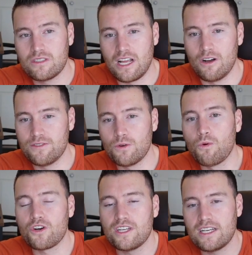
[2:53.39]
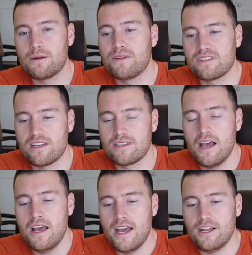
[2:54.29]
Now, if you're working in a business
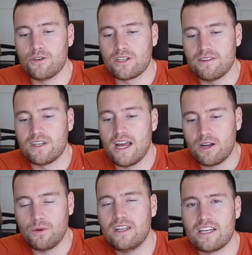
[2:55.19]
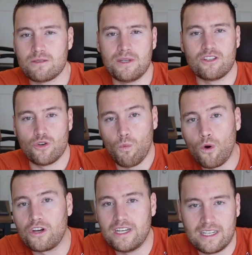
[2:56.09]
and you're given equity, that's because you're
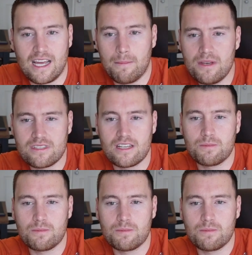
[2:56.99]
working in that business.